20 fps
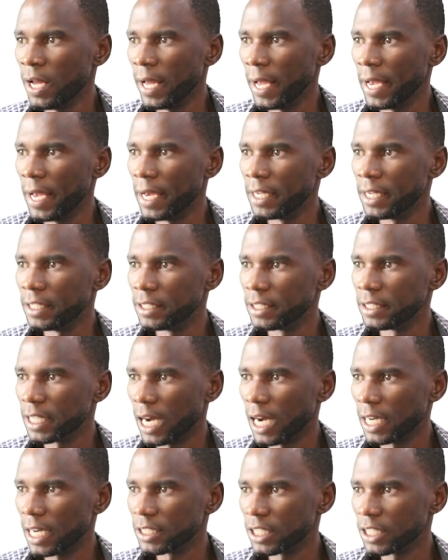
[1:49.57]
and
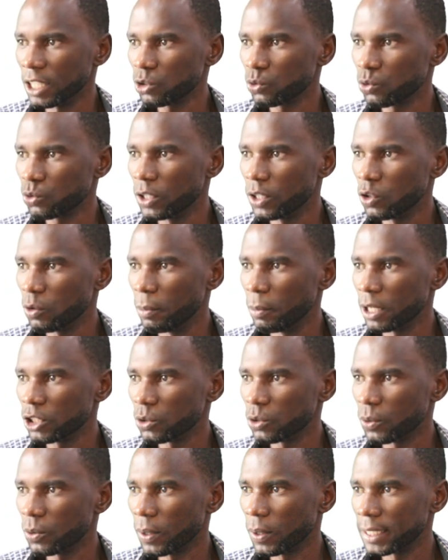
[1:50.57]
I just want to make
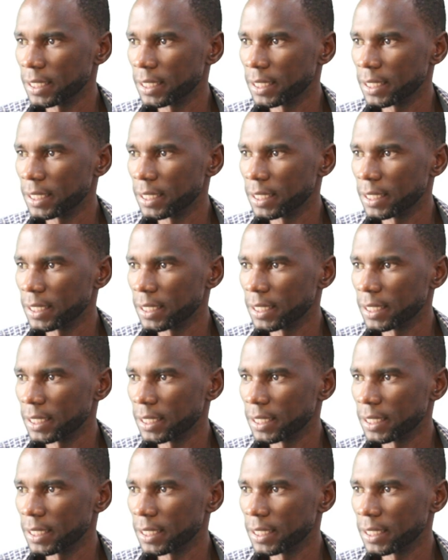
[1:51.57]
sure